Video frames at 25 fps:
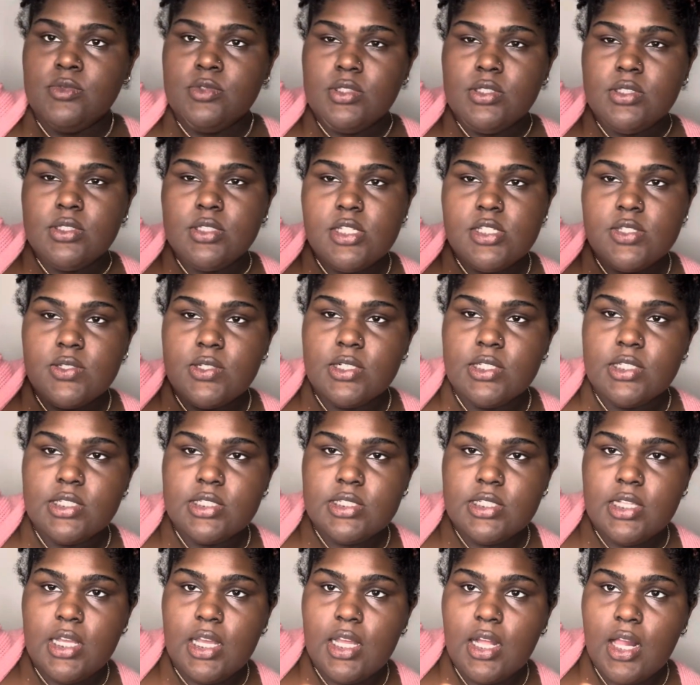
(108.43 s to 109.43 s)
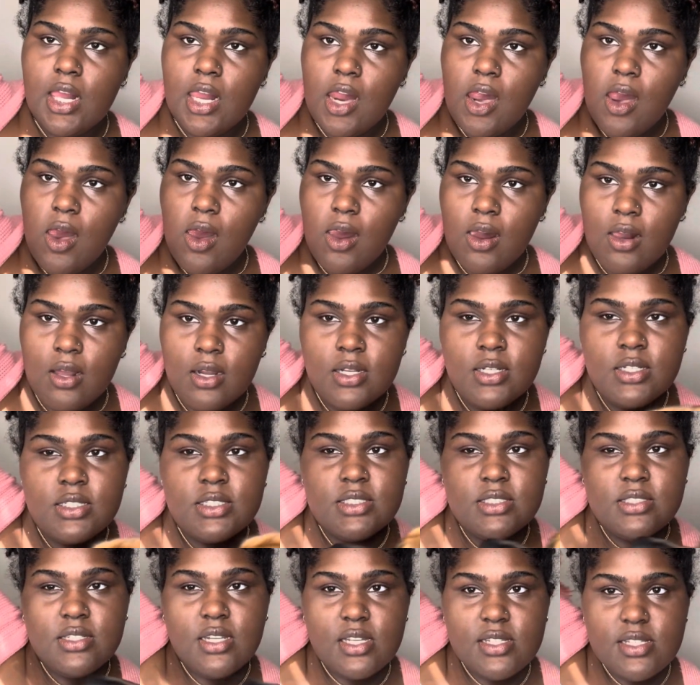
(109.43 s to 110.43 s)
That's what it looks like.
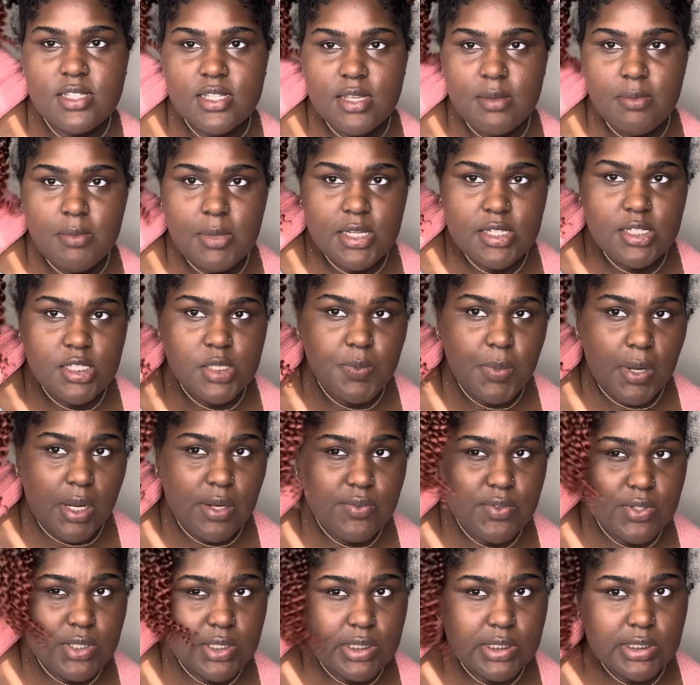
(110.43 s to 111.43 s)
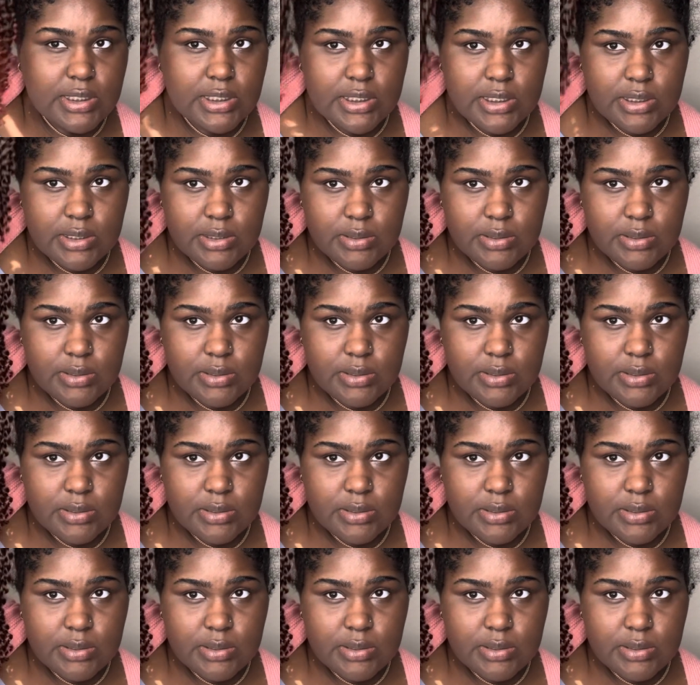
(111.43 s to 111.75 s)
See, it matches perfectly.